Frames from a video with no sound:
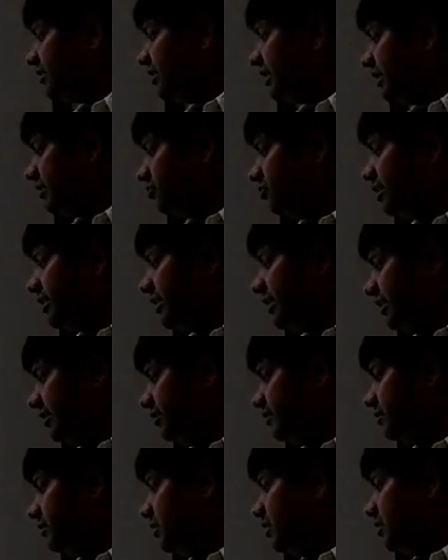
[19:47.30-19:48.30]
the actually
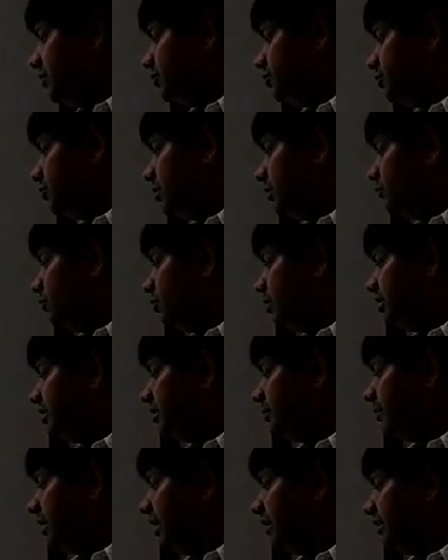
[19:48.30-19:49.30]
gate. So the voltage
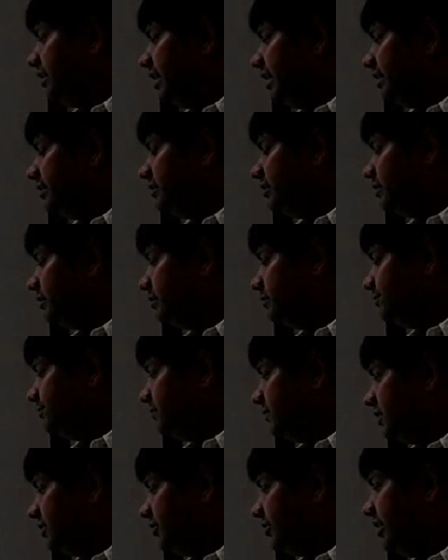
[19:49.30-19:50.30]
applied at
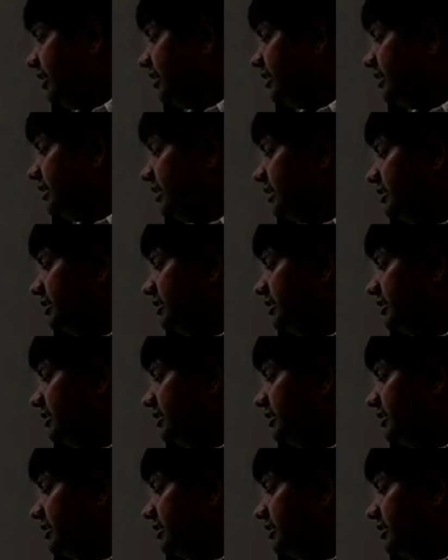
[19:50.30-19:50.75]
drain, it